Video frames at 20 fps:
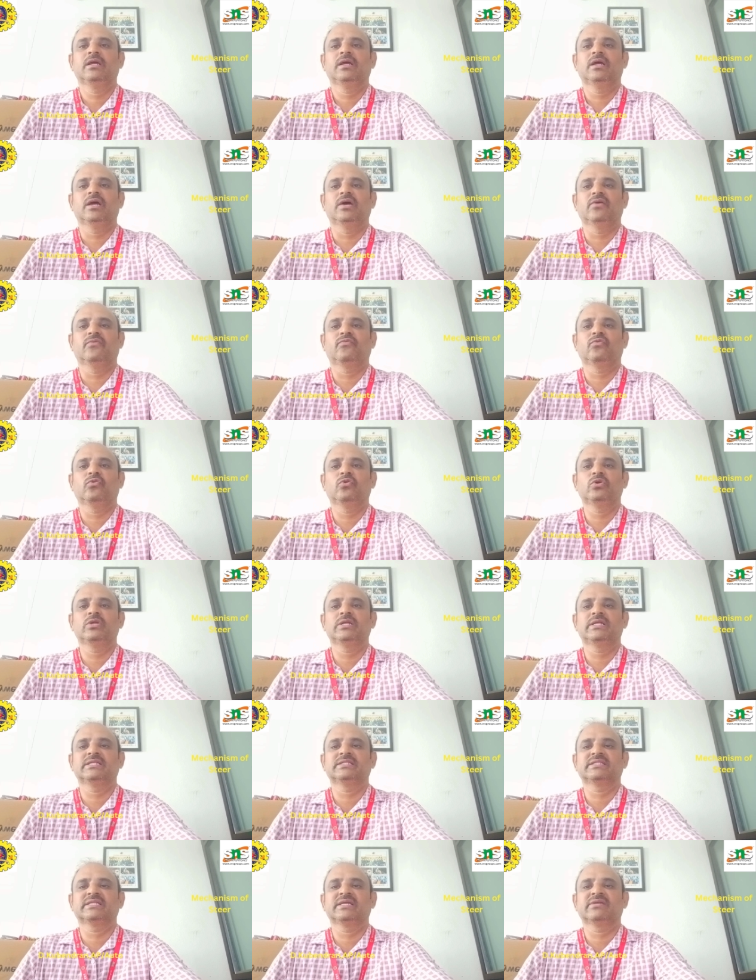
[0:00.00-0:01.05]
A fluid
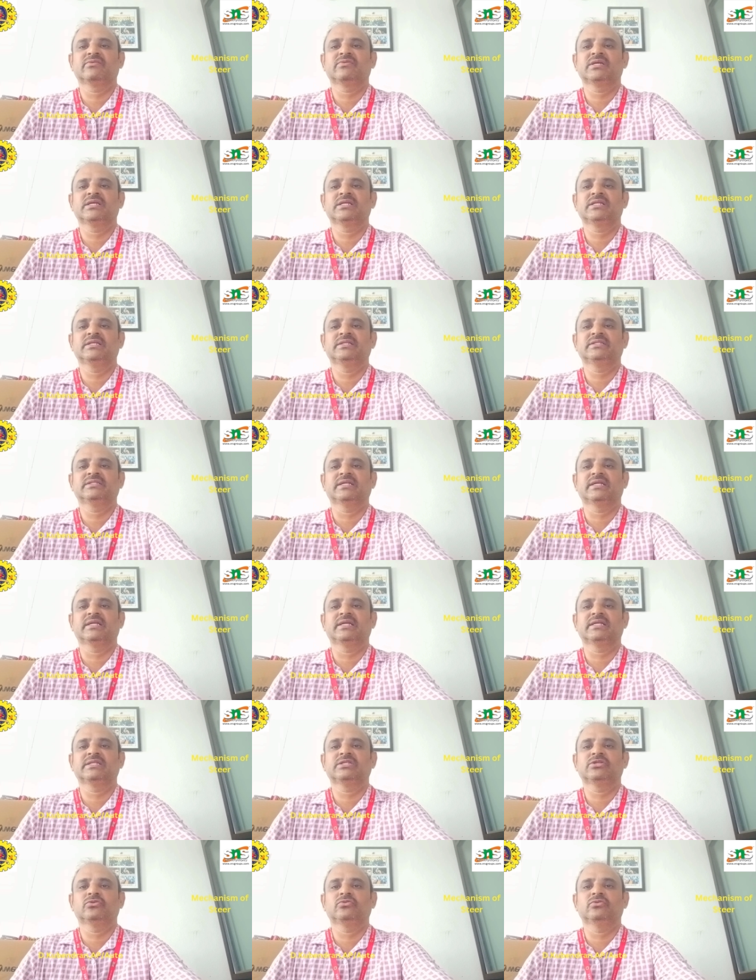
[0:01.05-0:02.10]
reservoir is
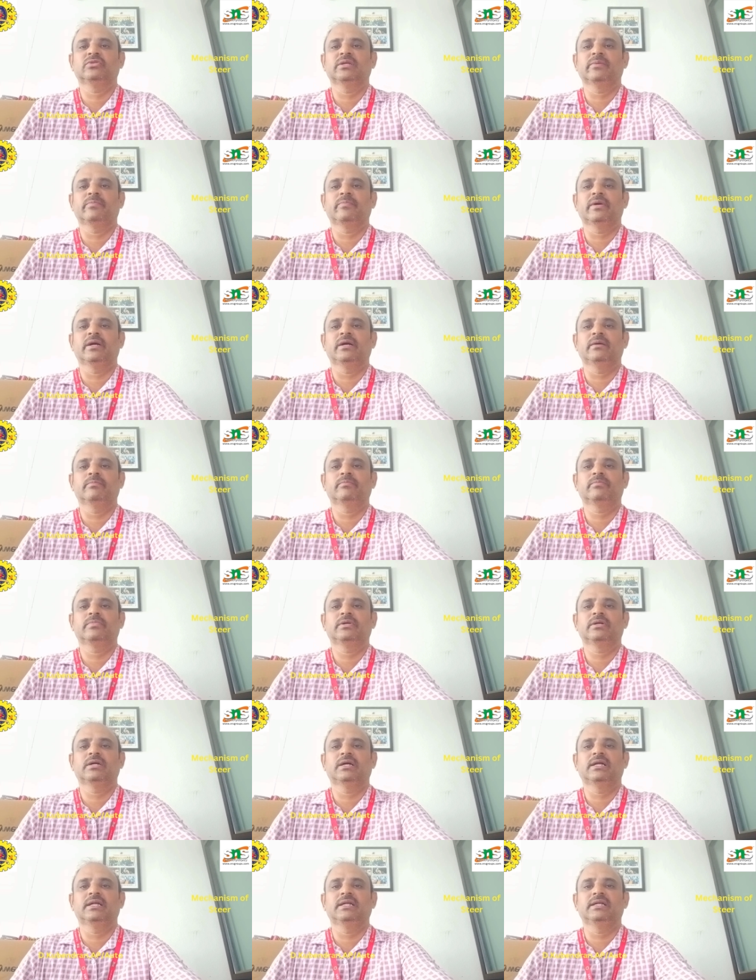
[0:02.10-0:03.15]
attached to the pump
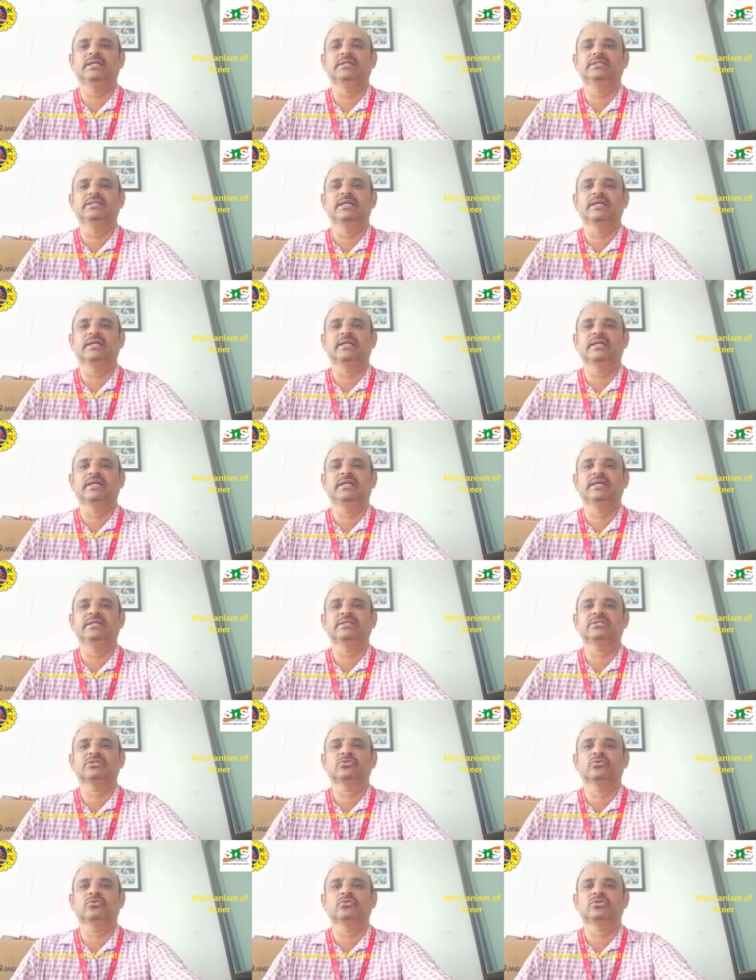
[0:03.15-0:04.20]
and generally
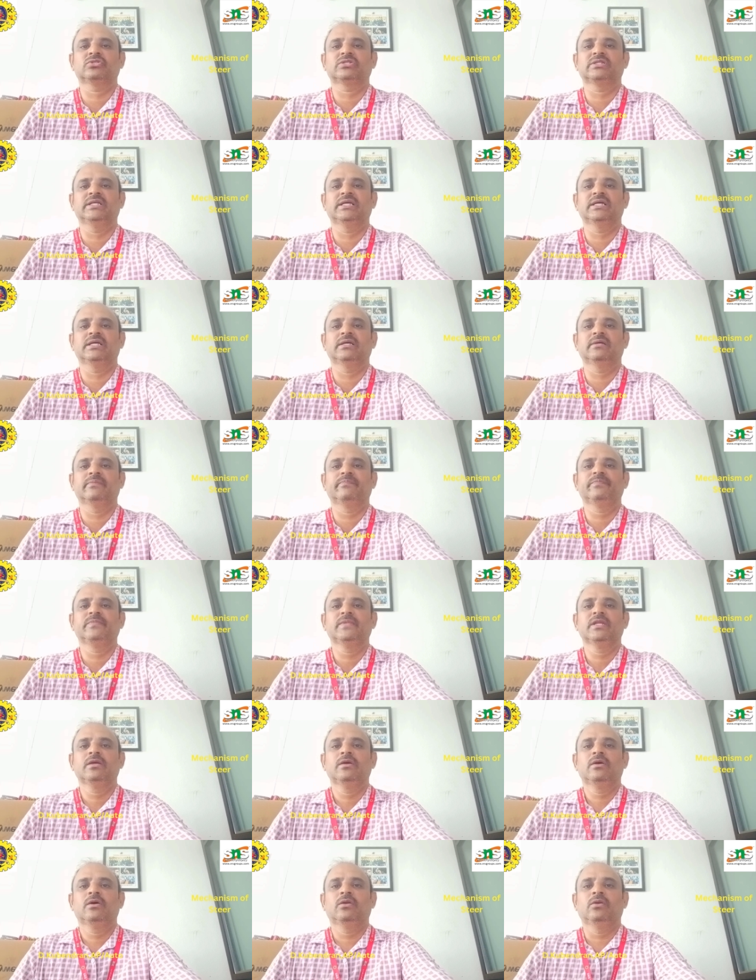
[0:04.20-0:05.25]
stores a
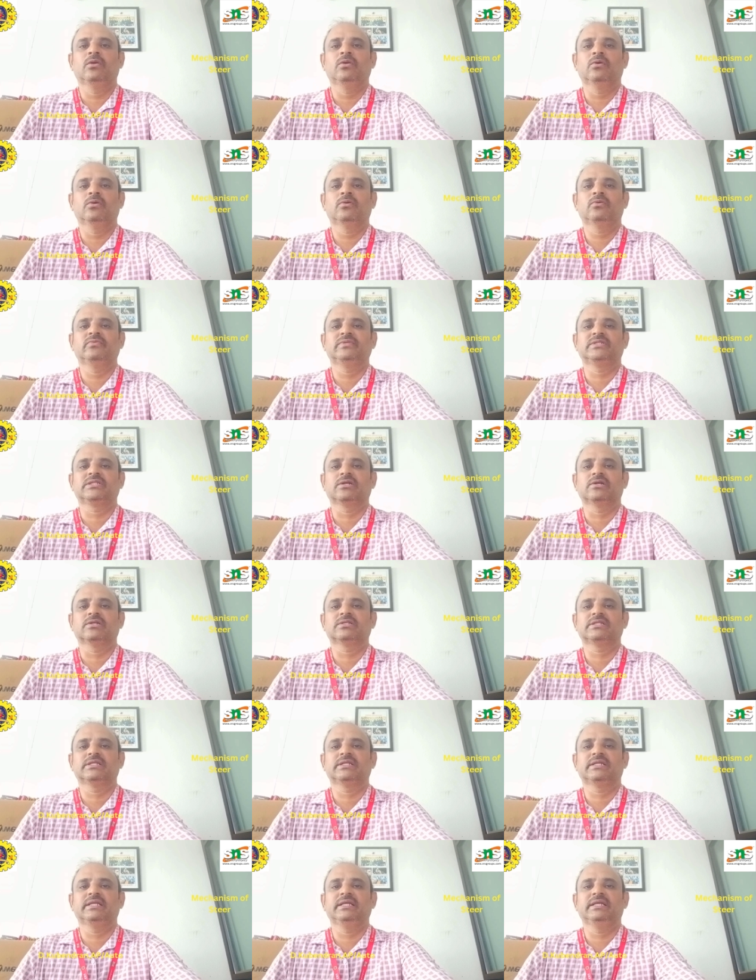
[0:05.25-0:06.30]
low
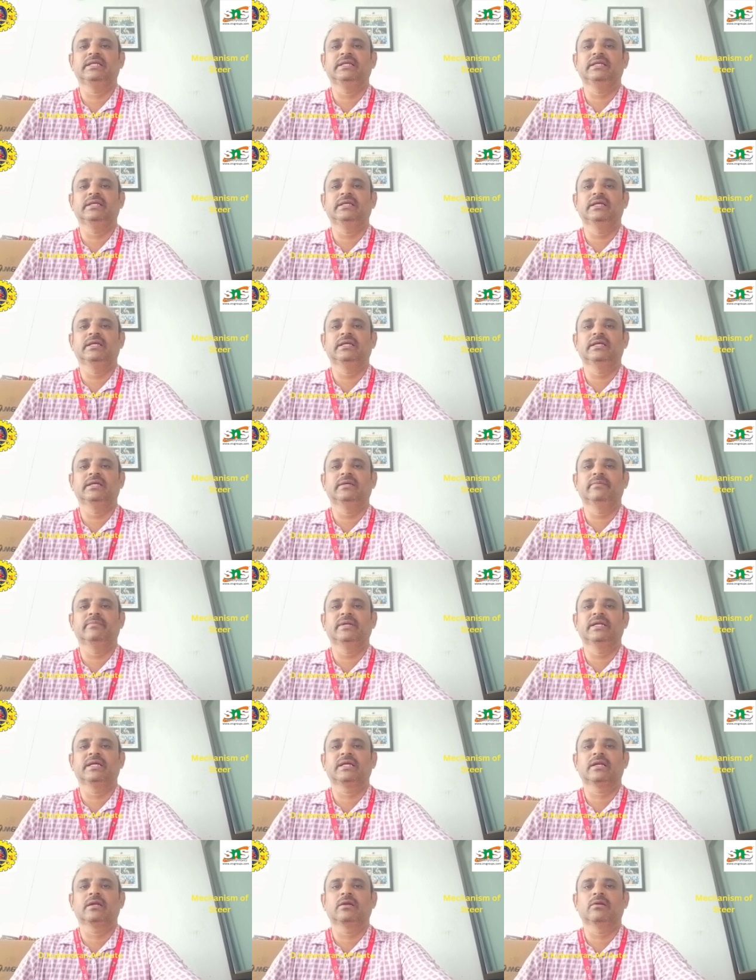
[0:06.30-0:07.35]
viscosity
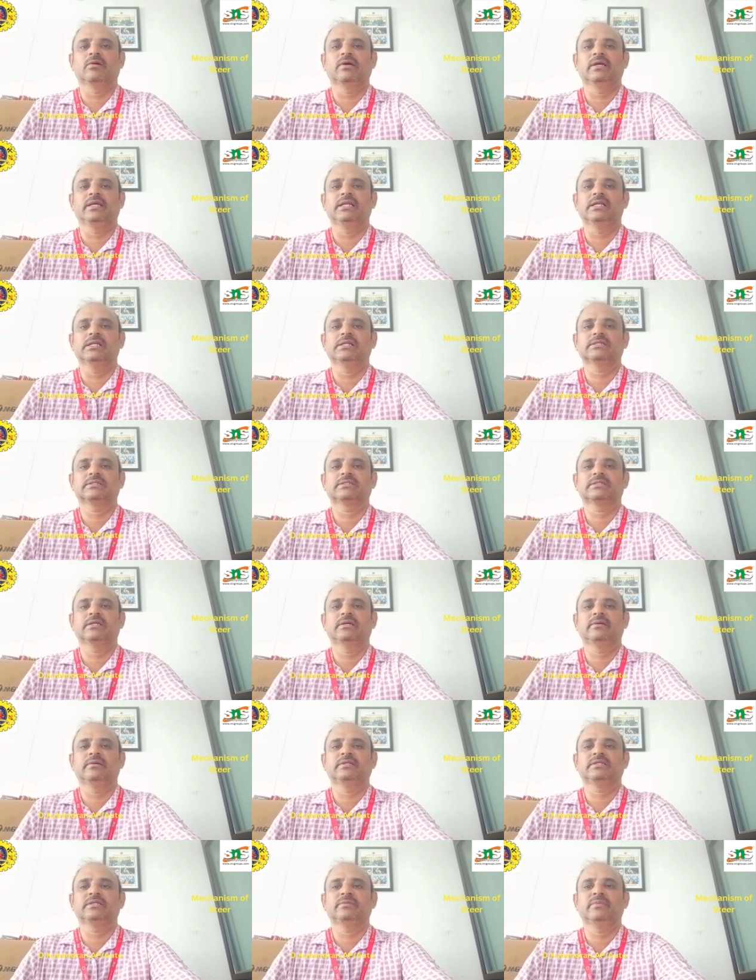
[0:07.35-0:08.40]
mineral oils
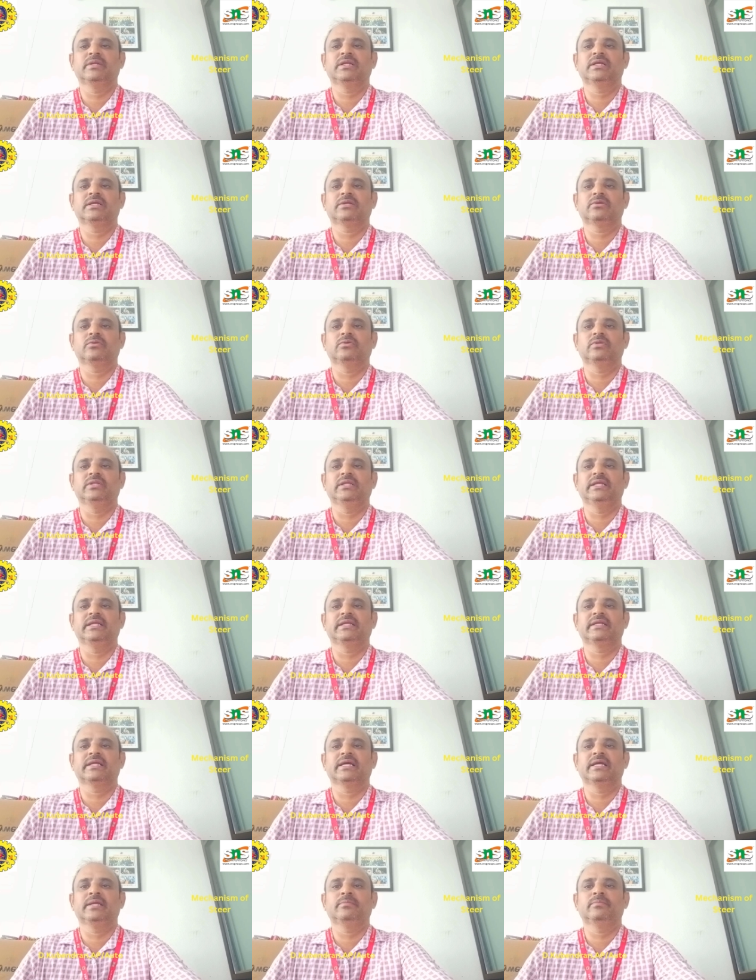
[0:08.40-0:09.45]
similar to the
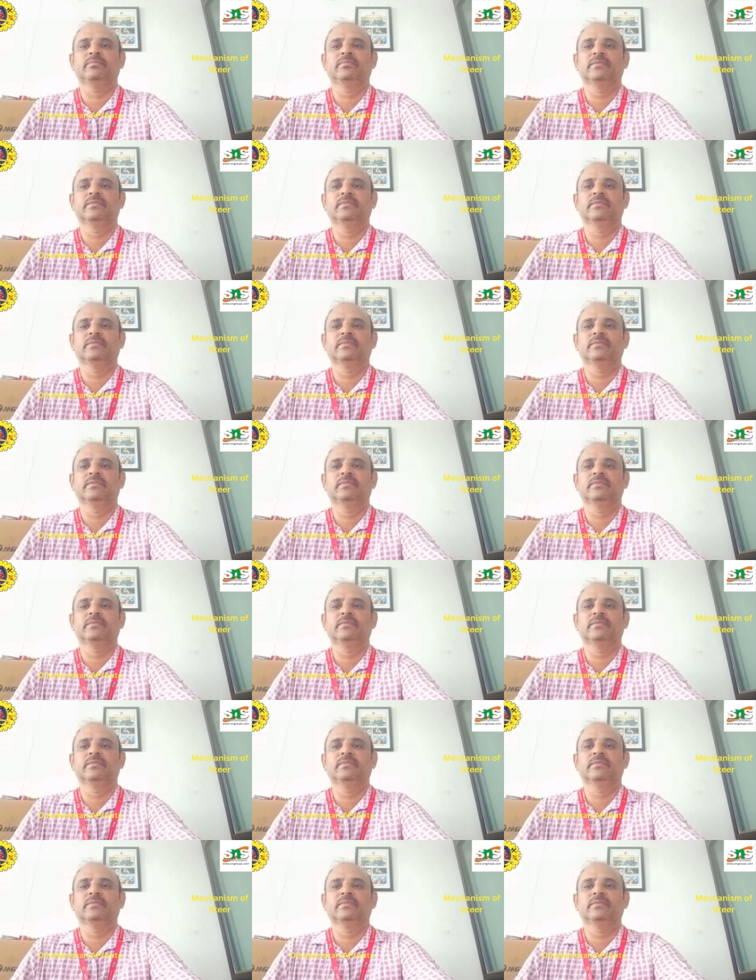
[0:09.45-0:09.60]
type